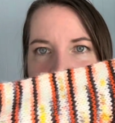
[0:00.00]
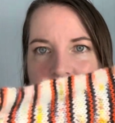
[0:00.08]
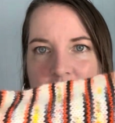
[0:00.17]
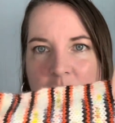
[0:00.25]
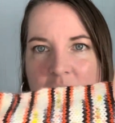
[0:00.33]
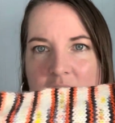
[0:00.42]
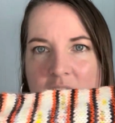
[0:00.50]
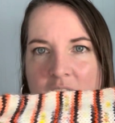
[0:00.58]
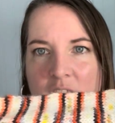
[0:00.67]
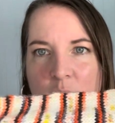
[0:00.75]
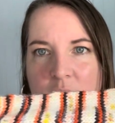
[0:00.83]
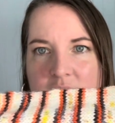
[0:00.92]
are my
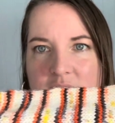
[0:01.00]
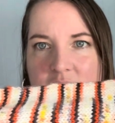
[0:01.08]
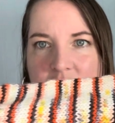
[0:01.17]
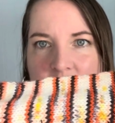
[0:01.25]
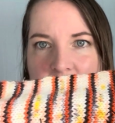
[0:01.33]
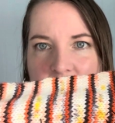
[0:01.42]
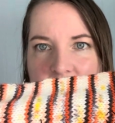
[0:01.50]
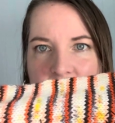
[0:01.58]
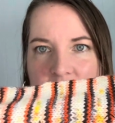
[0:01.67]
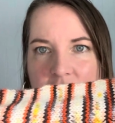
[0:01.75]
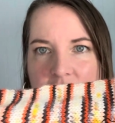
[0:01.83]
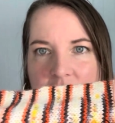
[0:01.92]
Halloween socks for this
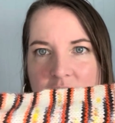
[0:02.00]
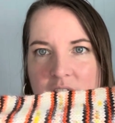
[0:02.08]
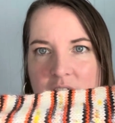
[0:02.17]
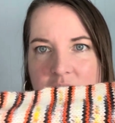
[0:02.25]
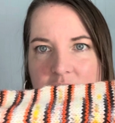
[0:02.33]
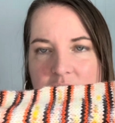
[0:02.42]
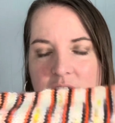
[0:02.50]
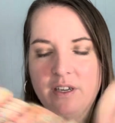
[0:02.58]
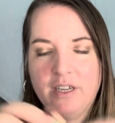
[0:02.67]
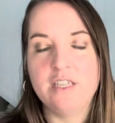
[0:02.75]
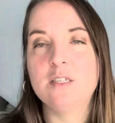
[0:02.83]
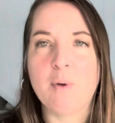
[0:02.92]
year,
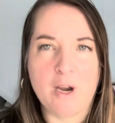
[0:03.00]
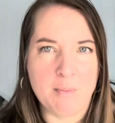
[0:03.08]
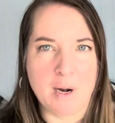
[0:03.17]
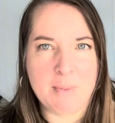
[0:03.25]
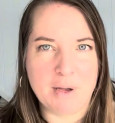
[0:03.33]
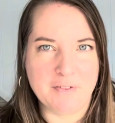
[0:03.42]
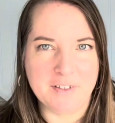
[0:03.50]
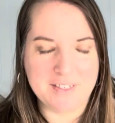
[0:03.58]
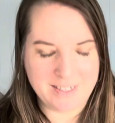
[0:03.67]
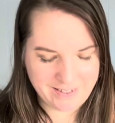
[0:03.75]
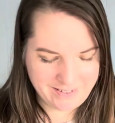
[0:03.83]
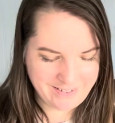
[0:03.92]
inspired by puffins.